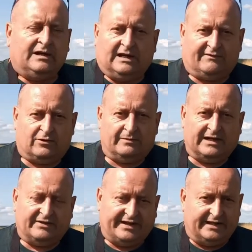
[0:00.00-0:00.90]
I've come
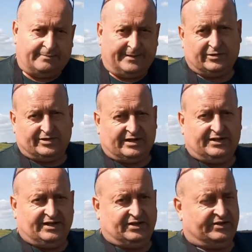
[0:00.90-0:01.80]
out here because the
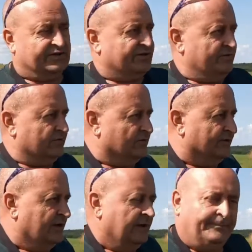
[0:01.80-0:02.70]
conditions are so good
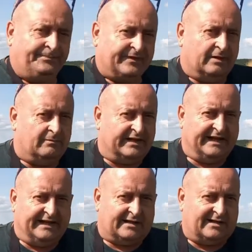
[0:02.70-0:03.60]
and we're
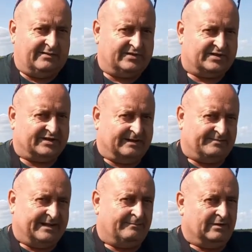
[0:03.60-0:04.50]
getting close to
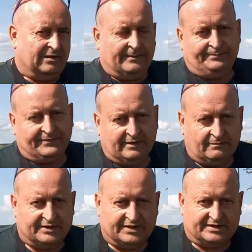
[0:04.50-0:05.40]
September,
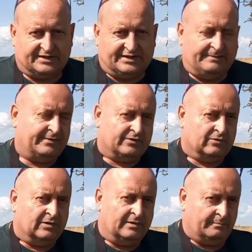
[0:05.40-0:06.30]
which is the
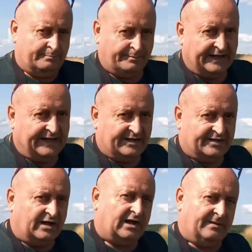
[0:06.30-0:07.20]
typical peak
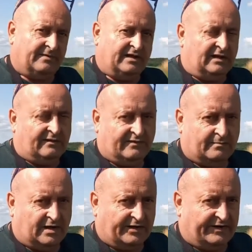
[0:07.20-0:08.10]
time for
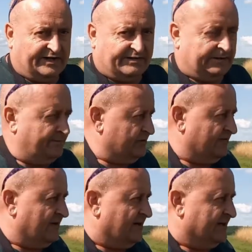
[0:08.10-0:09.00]
migratory
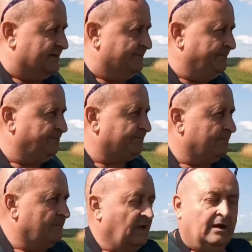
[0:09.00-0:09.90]
butterflies.
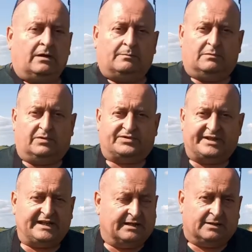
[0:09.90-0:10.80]
But we'll
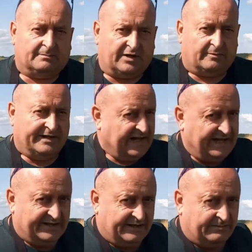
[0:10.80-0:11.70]
see, there might not be
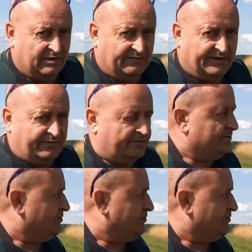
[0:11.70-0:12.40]
anything moving through at